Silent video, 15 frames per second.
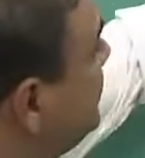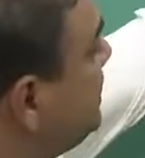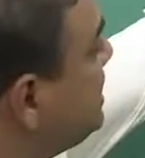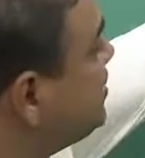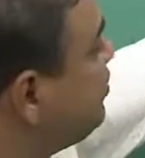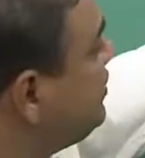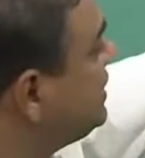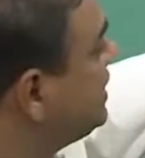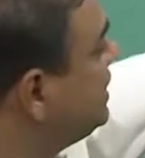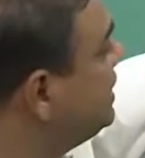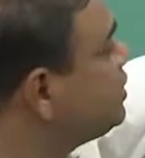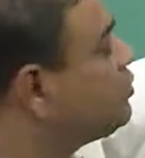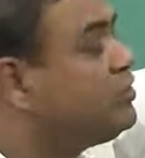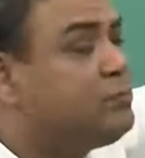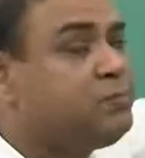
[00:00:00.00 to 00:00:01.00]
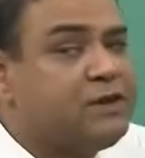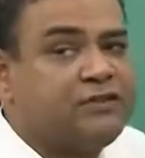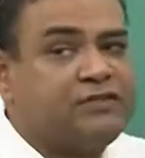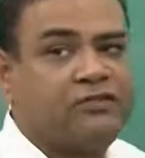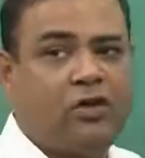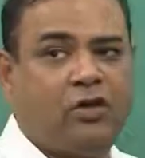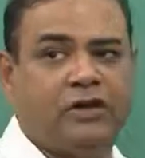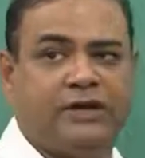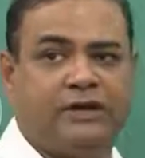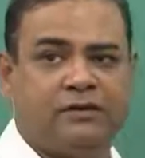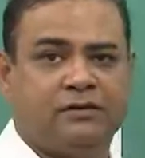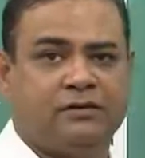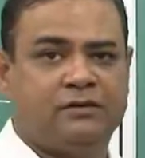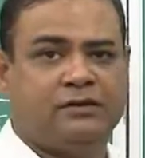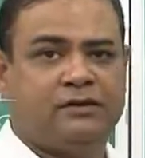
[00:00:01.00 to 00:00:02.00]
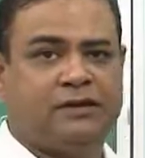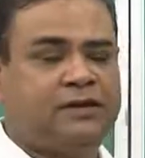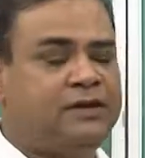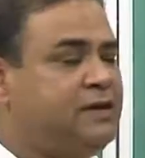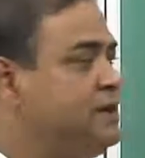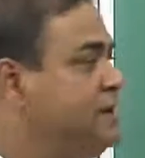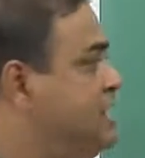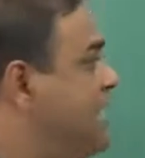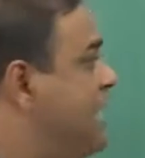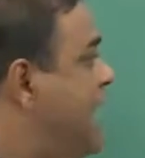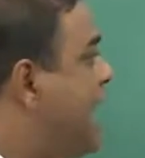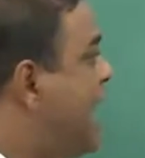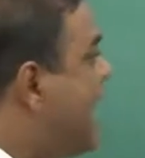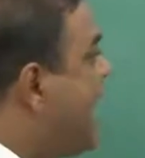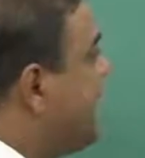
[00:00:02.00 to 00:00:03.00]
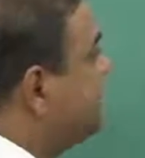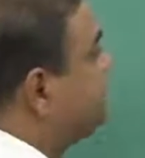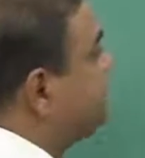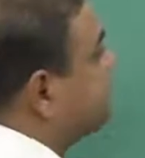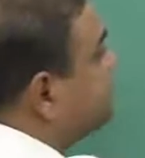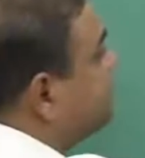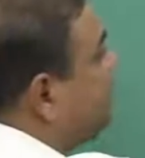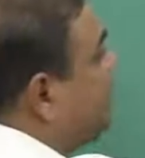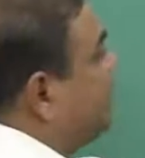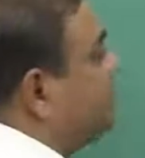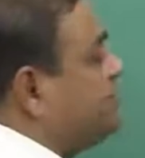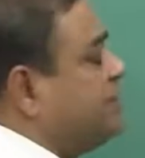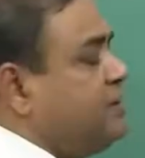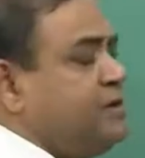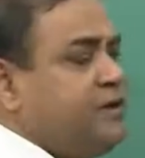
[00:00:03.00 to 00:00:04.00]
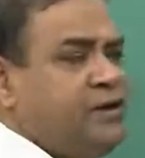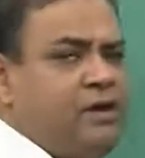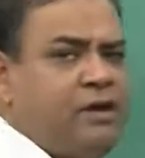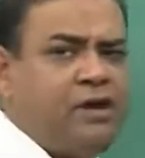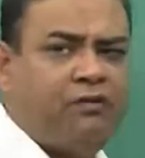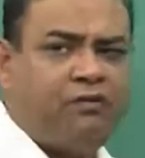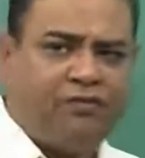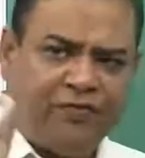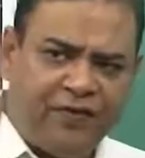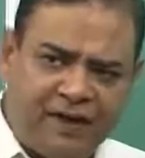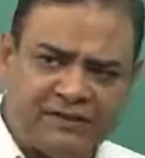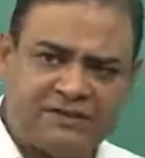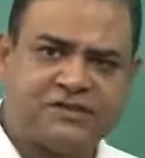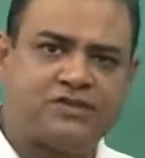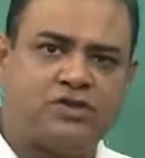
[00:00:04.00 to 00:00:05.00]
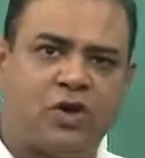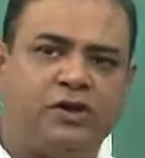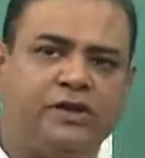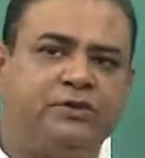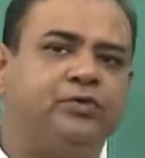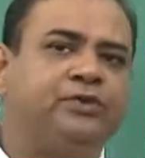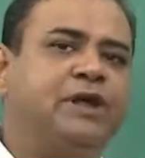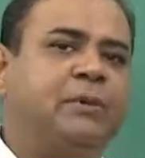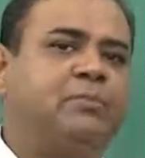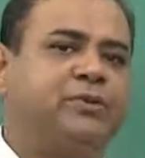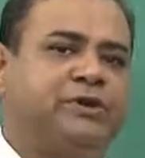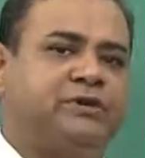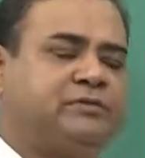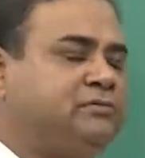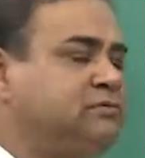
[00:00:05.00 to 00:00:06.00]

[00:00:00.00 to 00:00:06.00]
liquid and liquid plus solid, at this point fast solid would appear.